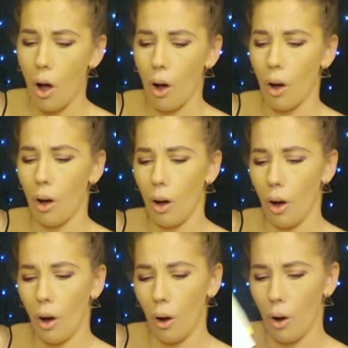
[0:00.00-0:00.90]

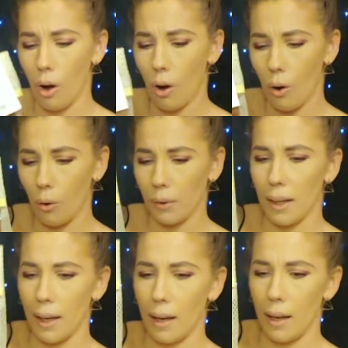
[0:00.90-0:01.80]
Oh,
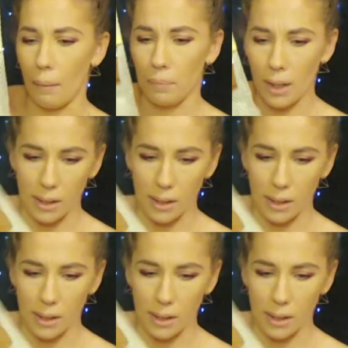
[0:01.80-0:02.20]
yeah. Yes, it